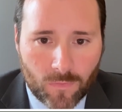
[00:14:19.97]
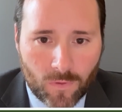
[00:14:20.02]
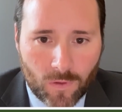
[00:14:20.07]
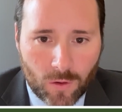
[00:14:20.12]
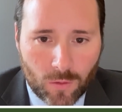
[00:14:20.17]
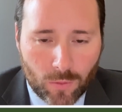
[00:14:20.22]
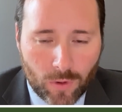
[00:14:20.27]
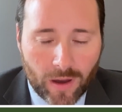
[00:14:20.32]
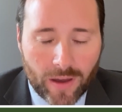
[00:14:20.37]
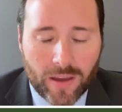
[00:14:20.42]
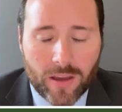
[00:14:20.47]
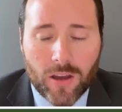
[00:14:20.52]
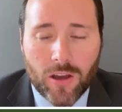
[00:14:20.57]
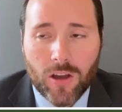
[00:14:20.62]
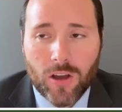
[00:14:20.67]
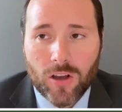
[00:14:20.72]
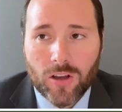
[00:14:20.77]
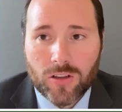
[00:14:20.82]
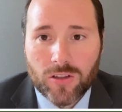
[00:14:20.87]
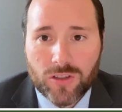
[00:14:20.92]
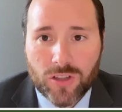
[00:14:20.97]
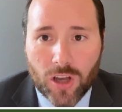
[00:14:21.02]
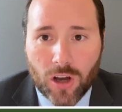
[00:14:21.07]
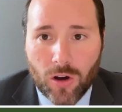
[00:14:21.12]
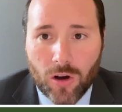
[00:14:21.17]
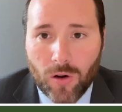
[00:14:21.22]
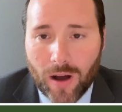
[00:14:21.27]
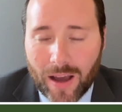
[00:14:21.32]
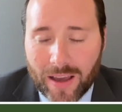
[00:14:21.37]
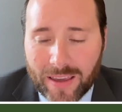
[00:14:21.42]
Right.
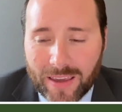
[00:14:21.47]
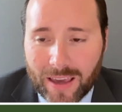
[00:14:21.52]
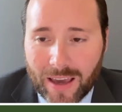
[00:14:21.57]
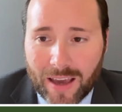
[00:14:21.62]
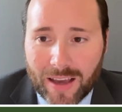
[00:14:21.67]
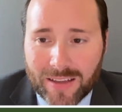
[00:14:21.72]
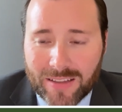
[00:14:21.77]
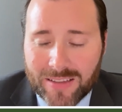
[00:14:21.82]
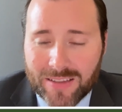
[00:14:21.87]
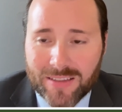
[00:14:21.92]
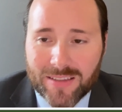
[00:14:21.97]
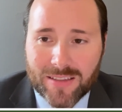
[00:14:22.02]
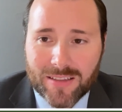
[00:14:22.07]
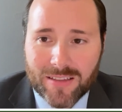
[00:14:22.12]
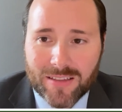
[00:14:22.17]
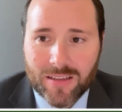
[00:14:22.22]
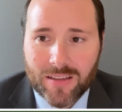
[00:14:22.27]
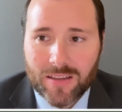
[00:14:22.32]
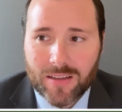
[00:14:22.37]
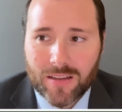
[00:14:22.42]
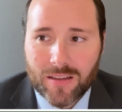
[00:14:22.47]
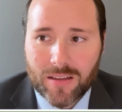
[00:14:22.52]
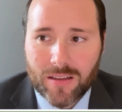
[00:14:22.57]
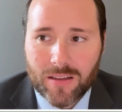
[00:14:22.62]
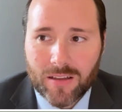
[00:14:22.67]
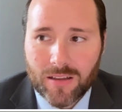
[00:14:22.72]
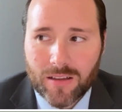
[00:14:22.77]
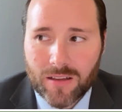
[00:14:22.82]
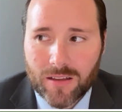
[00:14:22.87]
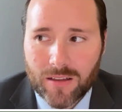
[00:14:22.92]
So I guess
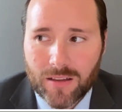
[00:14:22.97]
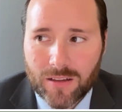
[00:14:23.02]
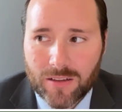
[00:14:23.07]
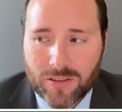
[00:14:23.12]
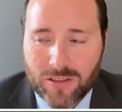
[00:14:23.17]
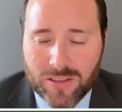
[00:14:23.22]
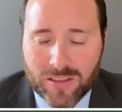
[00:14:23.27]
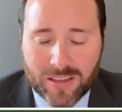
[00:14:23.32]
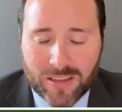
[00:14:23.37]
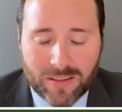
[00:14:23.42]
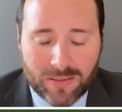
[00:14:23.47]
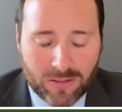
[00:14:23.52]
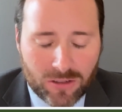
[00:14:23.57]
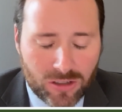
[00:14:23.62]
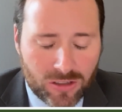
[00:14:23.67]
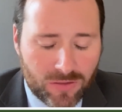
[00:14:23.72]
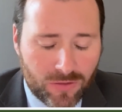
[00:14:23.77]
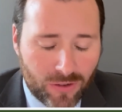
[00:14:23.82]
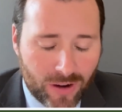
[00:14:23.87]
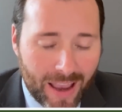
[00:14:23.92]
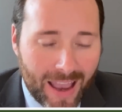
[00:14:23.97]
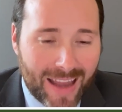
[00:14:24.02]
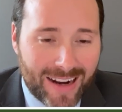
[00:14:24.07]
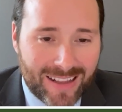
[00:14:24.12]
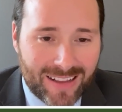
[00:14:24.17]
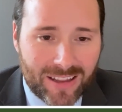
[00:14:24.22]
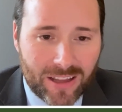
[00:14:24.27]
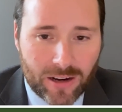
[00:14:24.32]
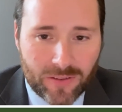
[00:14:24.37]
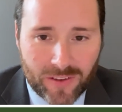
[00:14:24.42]
just for added
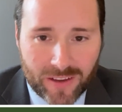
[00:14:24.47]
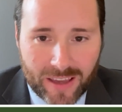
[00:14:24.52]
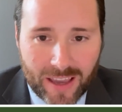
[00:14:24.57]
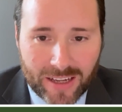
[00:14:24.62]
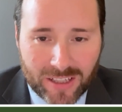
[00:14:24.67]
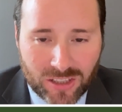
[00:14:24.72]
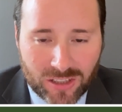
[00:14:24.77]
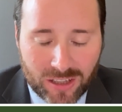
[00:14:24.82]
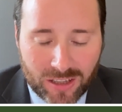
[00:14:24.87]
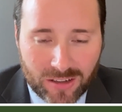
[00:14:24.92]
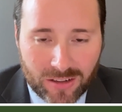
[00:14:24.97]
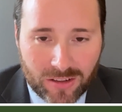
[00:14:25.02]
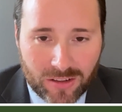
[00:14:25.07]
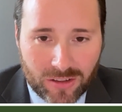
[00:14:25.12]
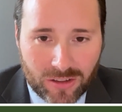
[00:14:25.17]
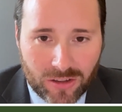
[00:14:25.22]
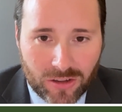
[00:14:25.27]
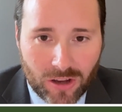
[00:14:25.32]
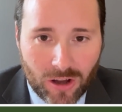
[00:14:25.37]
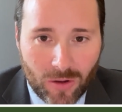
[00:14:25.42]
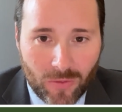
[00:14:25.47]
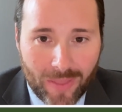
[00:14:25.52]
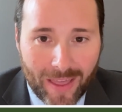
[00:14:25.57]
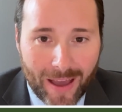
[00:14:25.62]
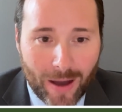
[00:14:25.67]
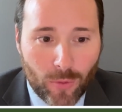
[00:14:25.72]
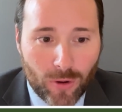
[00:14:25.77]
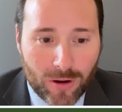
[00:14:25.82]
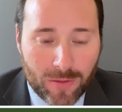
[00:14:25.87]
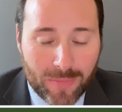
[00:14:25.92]
clarification,
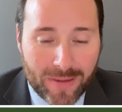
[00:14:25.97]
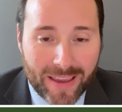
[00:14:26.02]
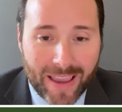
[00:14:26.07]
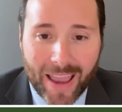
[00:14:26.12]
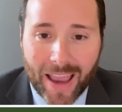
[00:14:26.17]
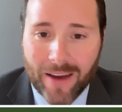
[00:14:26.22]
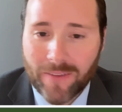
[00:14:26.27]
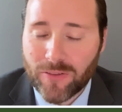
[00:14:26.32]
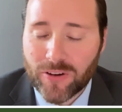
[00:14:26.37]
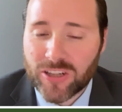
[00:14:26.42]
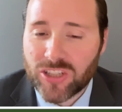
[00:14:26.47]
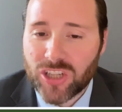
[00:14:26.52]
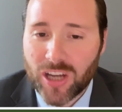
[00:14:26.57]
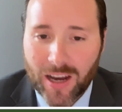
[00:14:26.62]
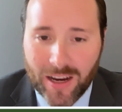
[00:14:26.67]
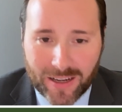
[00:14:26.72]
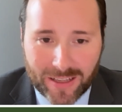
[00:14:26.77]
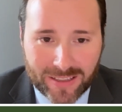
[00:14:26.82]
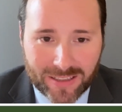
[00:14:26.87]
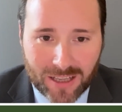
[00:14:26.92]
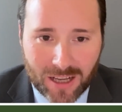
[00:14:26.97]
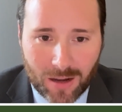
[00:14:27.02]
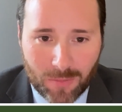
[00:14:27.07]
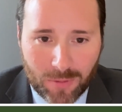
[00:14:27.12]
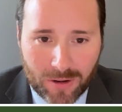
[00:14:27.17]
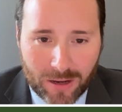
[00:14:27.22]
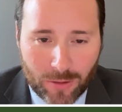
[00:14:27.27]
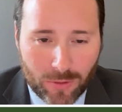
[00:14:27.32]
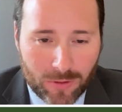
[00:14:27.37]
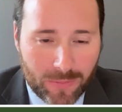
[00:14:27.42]
that wouldn't be every Chinese
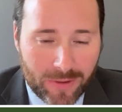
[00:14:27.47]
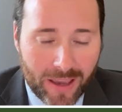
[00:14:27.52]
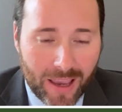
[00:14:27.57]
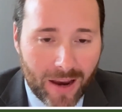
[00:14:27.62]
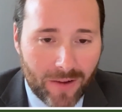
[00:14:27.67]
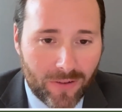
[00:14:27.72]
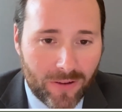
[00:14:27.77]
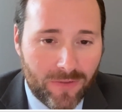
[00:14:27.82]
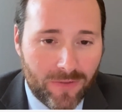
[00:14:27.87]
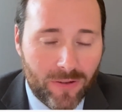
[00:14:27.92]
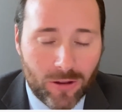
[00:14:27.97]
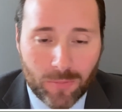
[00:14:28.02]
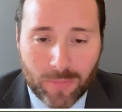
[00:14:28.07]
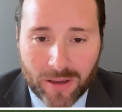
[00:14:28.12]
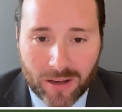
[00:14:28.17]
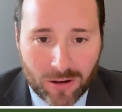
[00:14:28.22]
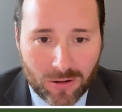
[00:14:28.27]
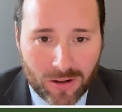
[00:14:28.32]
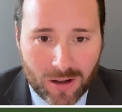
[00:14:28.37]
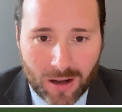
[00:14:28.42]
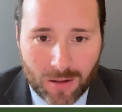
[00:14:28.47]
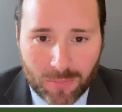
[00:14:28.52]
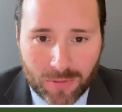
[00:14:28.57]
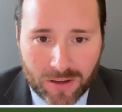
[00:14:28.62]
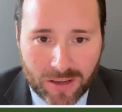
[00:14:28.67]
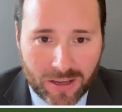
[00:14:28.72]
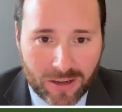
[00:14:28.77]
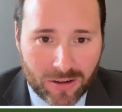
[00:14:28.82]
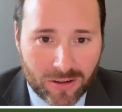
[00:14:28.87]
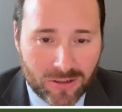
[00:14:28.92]
company. It wouldn't be every Filipino
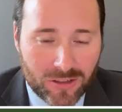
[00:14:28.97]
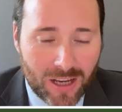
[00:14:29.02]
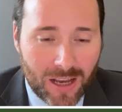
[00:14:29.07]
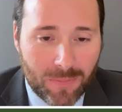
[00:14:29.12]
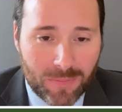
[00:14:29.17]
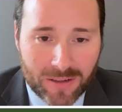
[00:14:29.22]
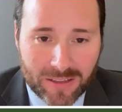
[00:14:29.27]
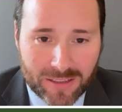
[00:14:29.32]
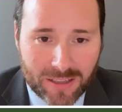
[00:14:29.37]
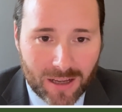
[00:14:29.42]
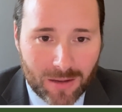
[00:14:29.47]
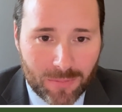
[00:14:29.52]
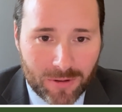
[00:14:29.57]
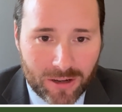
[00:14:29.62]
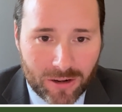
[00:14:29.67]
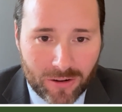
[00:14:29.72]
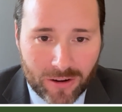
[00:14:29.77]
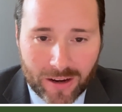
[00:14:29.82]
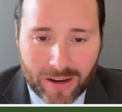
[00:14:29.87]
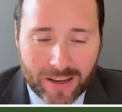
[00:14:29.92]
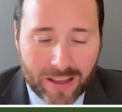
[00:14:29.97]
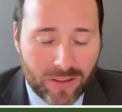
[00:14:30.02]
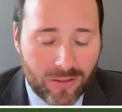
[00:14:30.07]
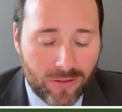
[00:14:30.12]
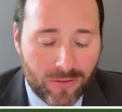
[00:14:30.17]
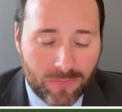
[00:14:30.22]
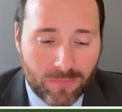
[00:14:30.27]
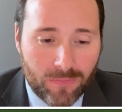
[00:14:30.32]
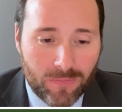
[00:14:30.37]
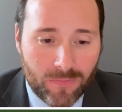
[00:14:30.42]
company or Japanese company or any
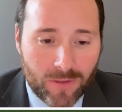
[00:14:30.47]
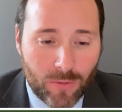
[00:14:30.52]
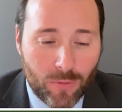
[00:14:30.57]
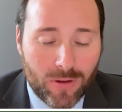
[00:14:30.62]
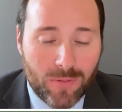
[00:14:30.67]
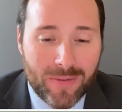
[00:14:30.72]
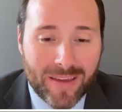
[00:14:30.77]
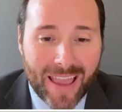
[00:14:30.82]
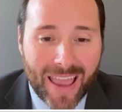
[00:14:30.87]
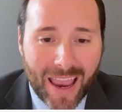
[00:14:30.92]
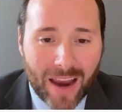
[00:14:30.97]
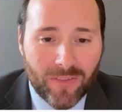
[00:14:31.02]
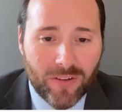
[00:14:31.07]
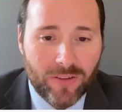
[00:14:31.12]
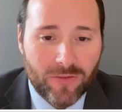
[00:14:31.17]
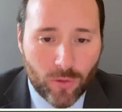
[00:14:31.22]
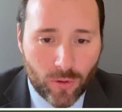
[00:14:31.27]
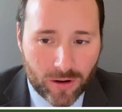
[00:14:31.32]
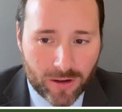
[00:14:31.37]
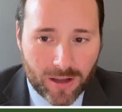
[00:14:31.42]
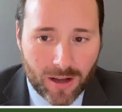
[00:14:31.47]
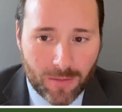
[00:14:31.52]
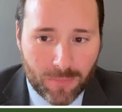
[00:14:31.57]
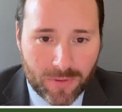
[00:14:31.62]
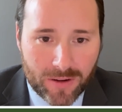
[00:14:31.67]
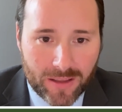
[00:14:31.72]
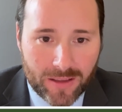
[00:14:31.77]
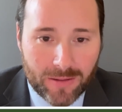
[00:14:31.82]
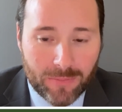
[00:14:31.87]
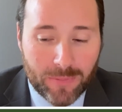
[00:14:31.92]
other. It wouldn't be every foreign
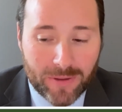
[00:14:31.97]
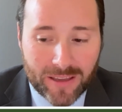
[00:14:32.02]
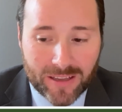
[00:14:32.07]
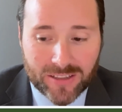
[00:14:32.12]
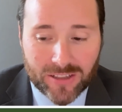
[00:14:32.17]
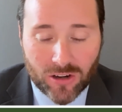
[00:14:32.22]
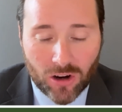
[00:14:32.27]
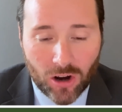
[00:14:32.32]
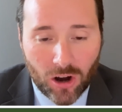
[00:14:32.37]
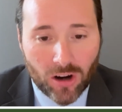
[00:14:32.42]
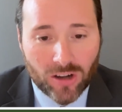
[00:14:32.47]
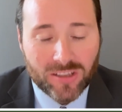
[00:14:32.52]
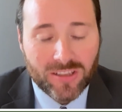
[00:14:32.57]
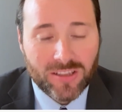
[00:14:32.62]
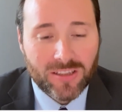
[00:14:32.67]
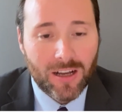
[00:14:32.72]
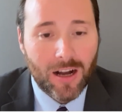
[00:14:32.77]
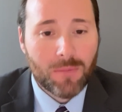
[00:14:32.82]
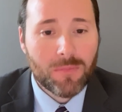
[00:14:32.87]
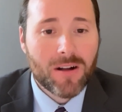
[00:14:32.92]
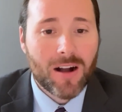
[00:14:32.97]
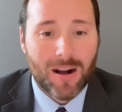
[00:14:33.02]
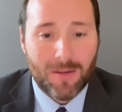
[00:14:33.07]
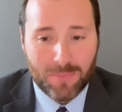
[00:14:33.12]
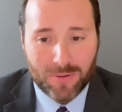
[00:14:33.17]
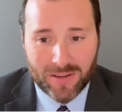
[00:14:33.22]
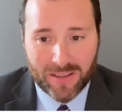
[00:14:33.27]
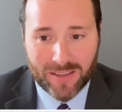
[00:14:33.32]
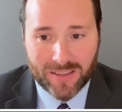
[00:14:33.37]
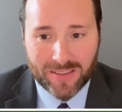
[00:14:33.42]
company, because there are some
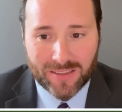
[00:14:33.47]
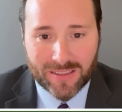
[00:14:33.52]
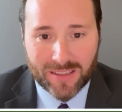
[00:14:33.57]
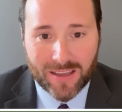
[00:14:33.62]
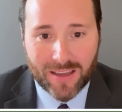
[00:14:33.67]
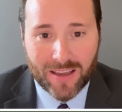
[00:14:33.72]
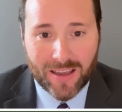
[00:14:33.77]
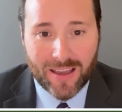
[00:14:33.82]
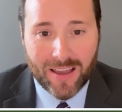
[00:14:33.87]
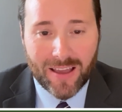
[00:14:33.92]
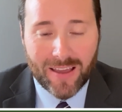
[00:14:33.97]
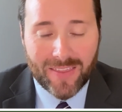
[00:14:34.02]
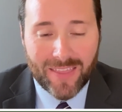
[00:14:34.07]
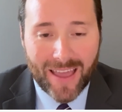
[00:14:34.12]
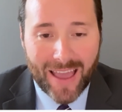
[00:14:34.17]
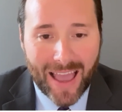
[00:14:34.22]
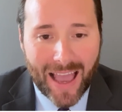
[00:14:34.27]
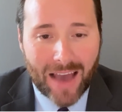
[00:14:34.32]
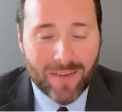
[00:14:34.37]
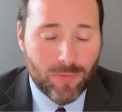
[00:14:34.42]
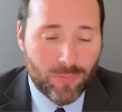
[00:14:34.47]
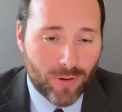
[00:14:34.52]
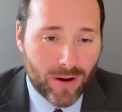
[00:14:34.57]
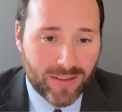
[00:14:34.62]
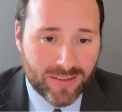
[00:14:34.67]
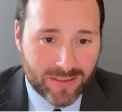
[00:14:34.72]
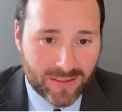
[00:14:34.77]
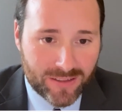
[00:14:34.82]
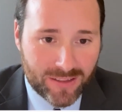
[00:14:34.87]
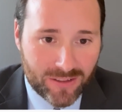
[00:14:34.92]
companies that have a
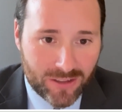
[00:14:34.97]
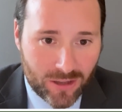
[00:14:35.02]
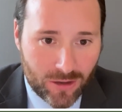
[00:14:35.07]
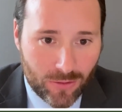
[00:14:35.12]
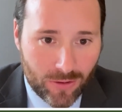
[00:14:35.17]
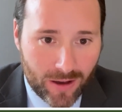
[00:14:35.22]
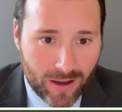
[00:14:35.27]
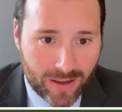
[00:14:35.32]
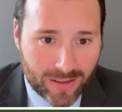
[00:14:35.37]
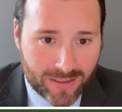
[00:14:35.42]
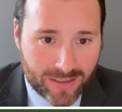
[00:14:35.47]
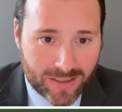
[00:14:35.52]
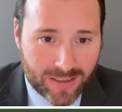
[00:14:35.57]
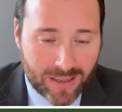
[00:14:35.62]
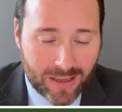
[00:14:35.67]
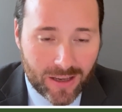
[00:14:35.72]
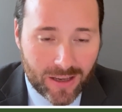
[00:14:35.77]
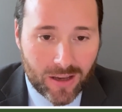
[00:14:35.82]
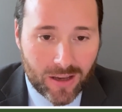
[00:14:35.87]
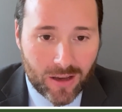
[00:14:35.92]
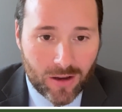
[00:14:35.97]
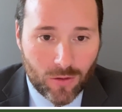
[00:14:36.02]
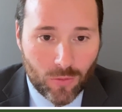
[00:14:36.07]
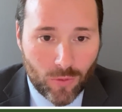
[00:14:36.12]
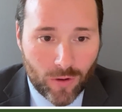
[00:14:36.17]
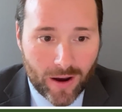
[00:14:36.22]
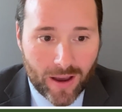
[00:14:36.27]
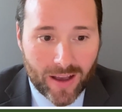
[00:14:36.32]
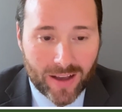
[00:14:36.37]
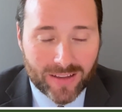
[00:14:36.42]
presence in the U.S.,
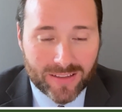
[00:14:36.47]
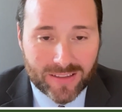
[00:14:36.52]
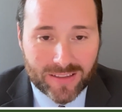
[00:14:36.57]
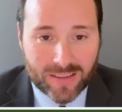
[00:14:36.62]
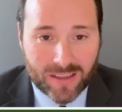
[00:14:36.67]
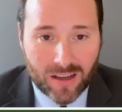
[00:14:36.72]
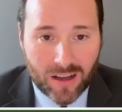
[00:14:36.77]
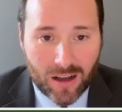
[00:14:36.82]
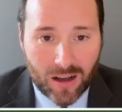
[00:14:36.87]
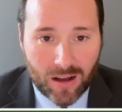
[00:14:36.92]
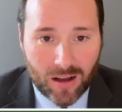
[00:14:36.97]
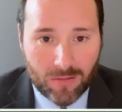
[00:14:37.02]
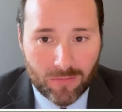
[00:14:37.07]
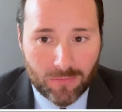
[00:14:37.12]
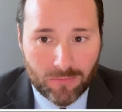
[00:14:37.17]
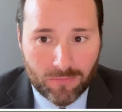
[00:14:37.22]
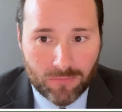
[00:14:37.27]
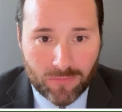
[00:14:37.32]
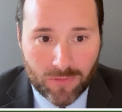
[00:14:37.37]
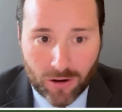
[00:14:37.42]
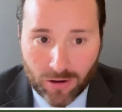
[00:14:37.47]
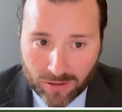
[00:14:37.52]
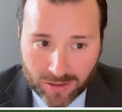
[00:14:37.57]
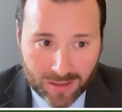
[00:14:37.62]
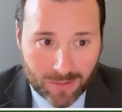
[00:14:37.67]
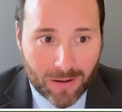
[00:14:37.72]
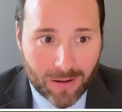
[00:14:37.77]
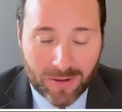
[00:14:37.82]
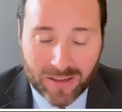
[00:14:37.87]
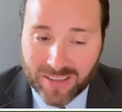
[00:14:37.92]
whereas there are
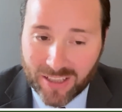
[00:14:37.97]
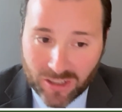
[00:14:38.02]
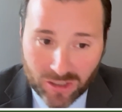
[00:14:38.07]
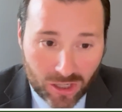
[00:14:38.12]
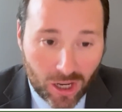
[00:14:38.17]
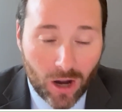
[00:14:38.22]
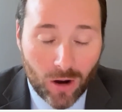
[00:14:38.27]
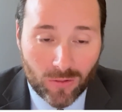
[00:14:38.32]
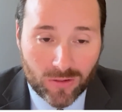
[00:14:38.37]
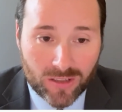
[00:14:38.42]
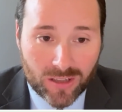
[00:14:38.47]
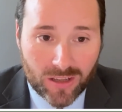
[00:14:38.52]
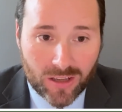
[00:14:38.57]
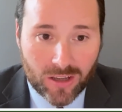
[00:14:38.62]
some companies that don't.